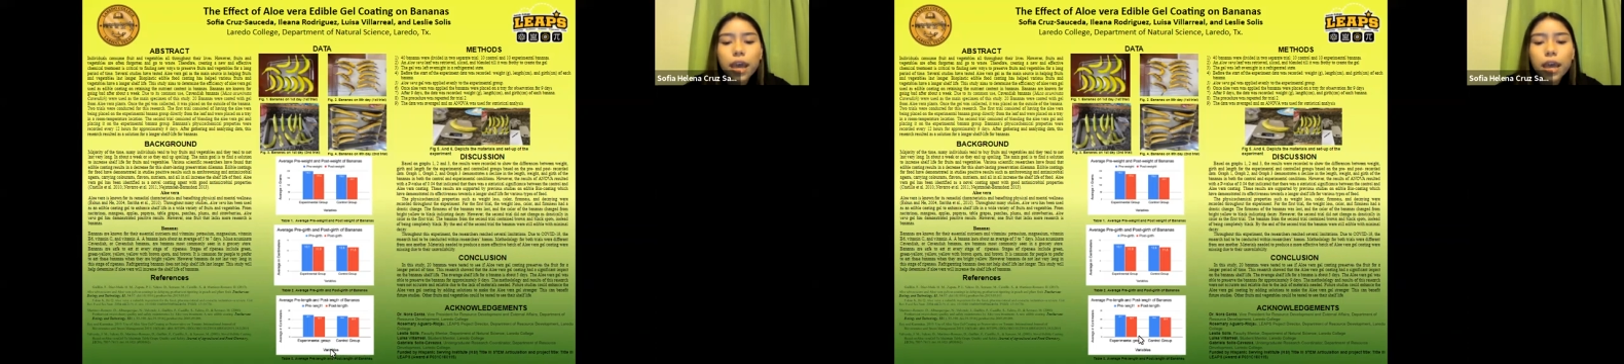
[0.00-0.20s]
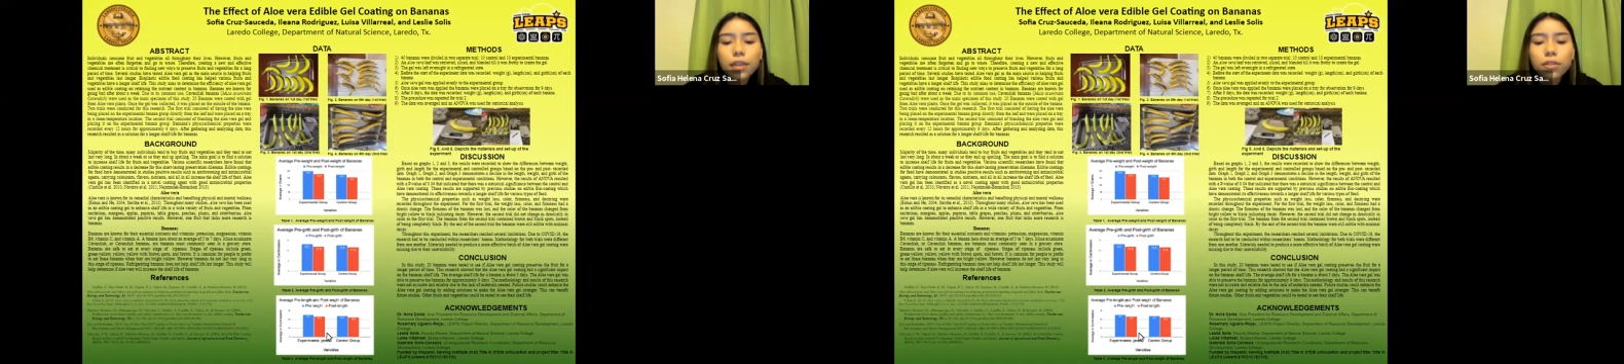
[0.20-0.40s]

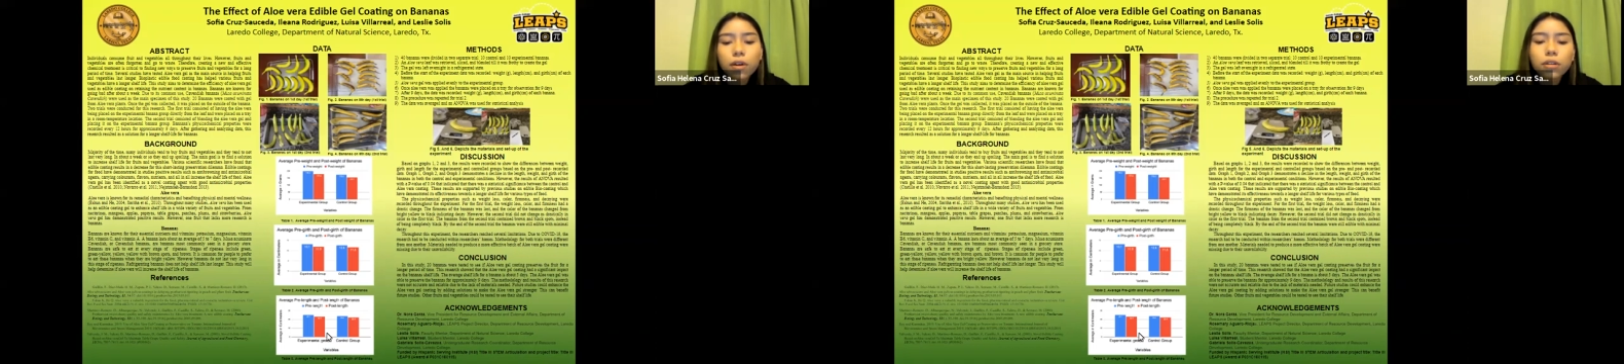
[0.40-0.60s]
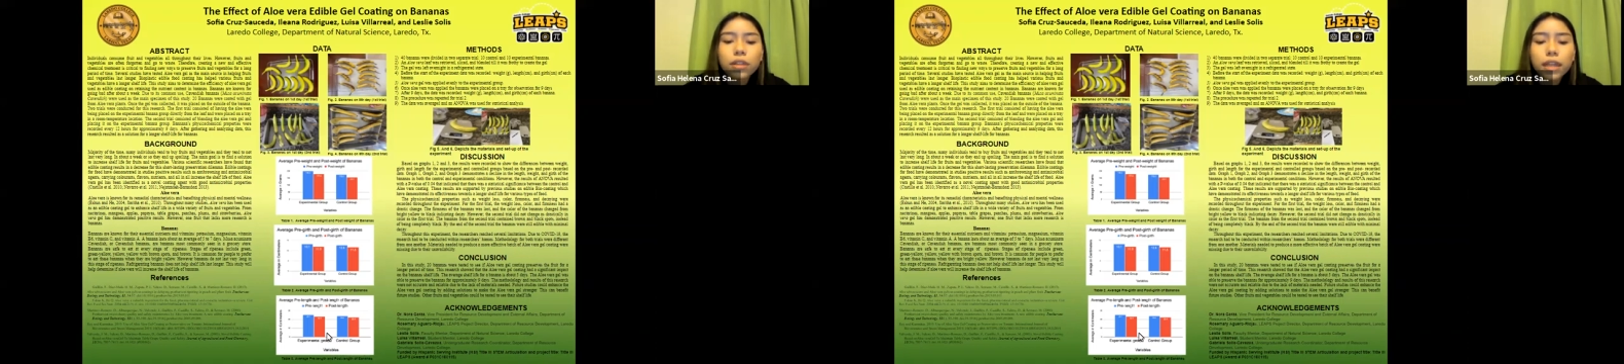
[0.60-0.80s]
And
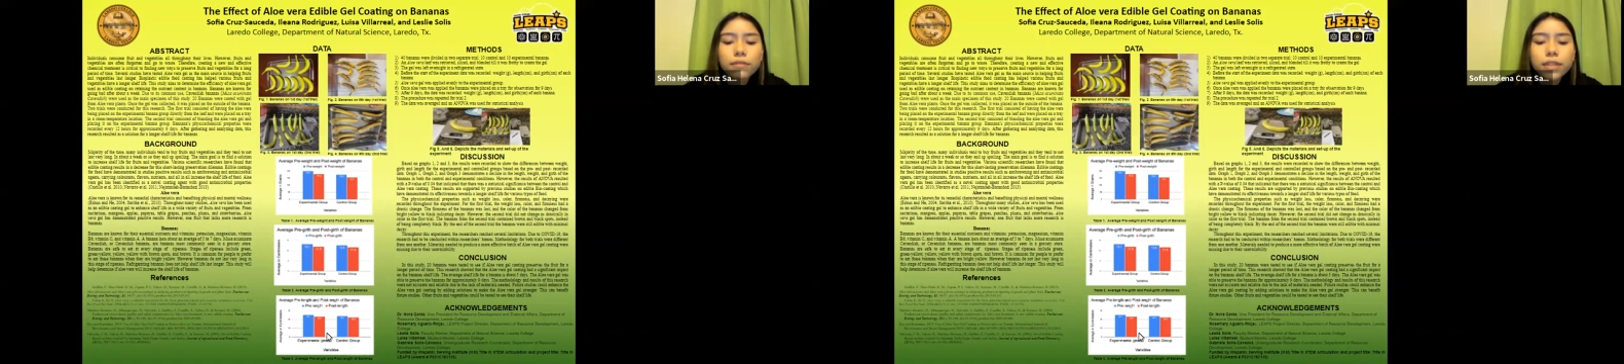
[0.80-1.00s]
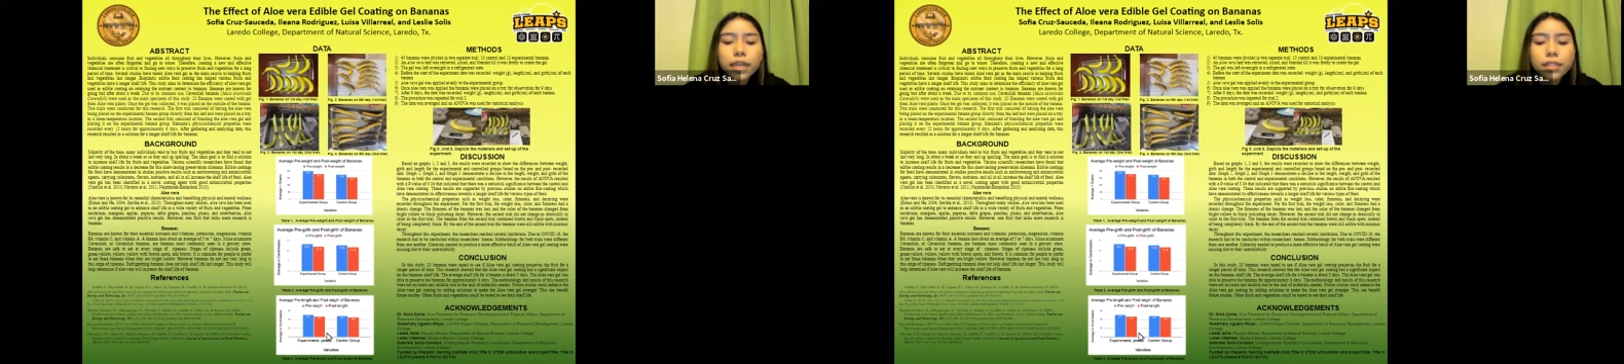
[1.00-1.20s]
on the
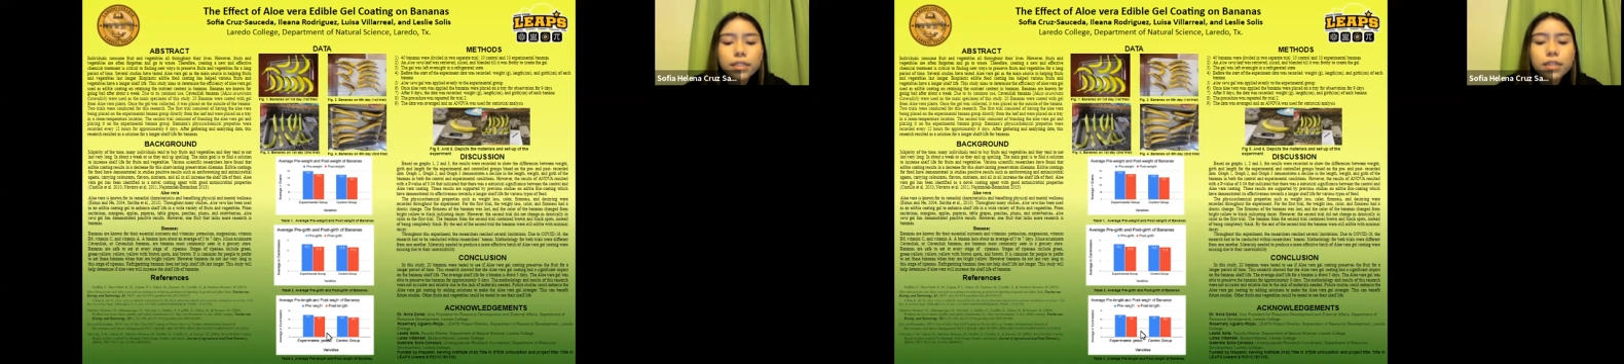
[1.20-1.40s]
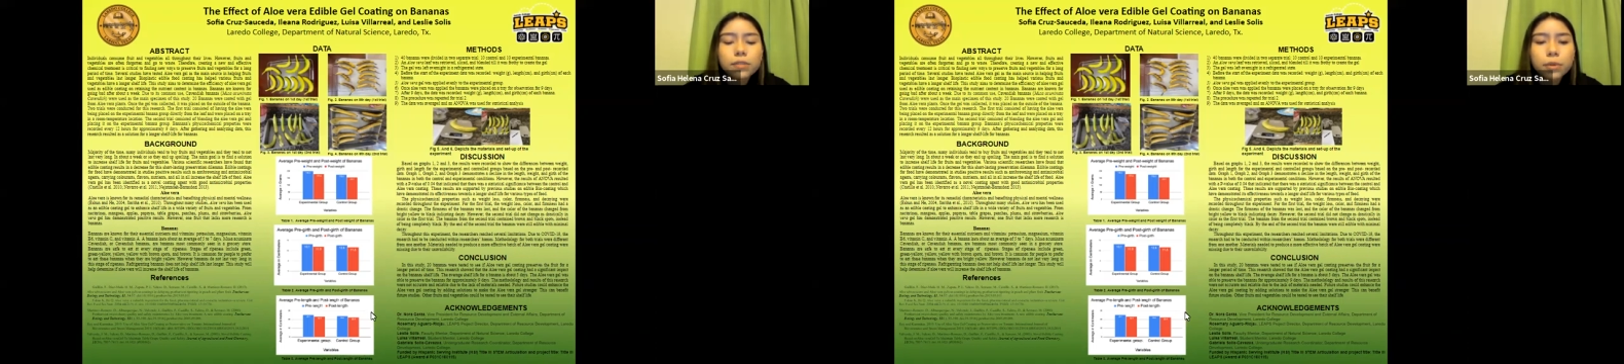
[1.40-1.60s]
left side,
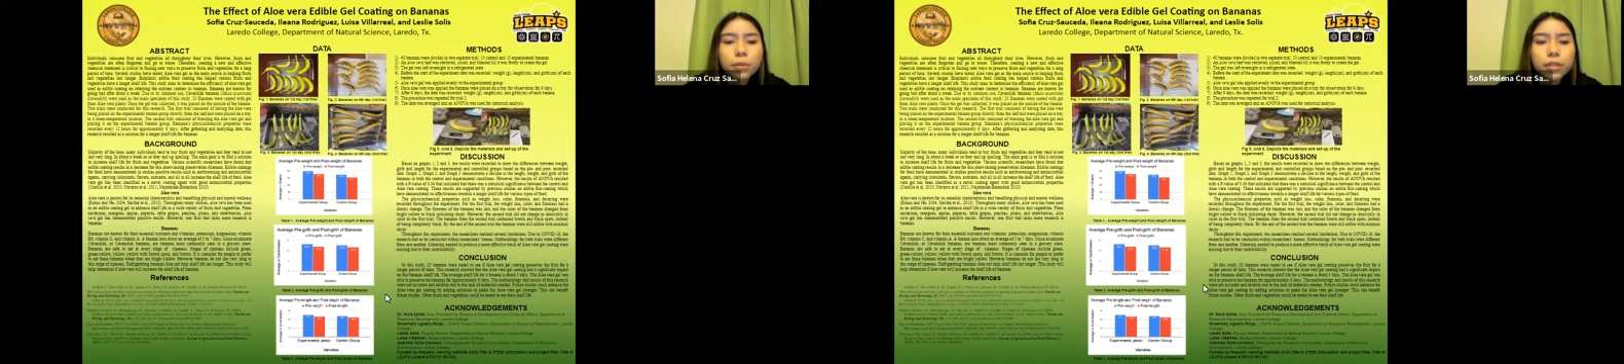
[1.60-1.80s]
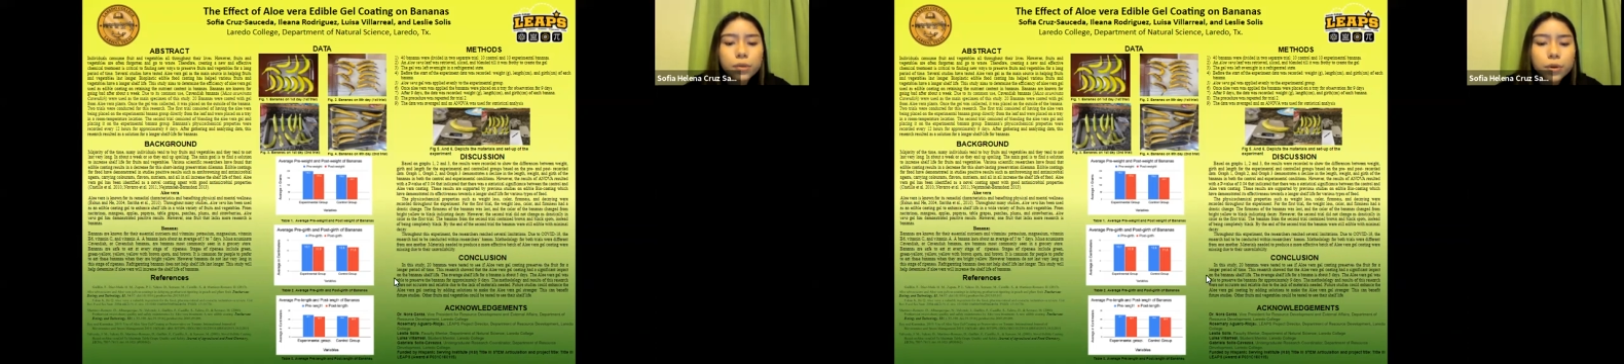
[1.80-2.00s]
it's the
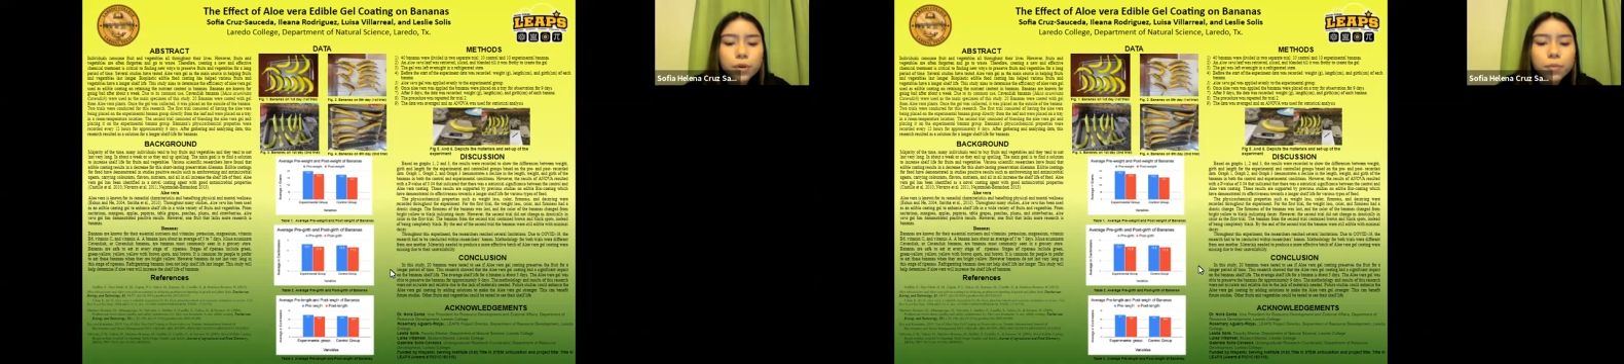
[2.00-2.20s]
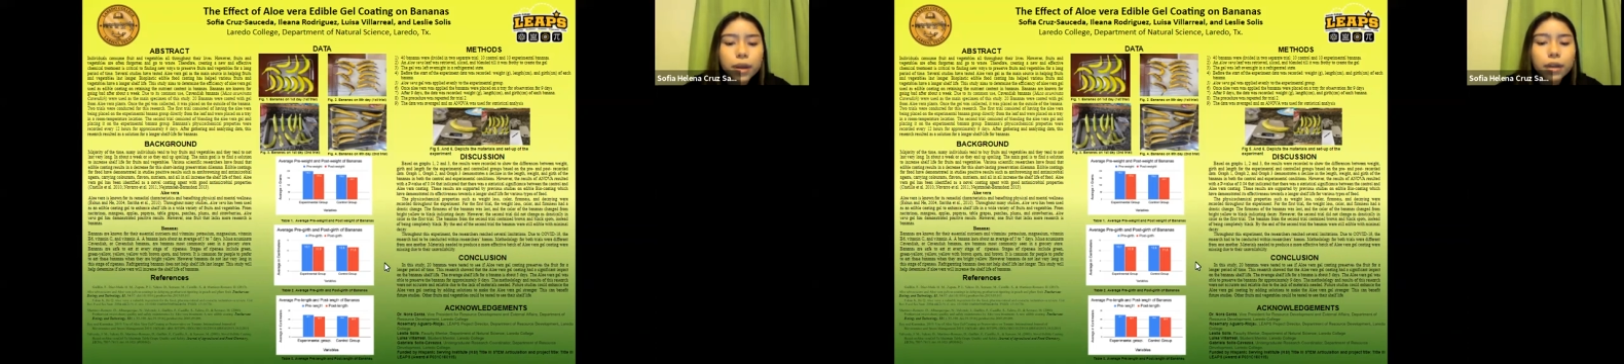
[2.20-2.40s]
experimental group,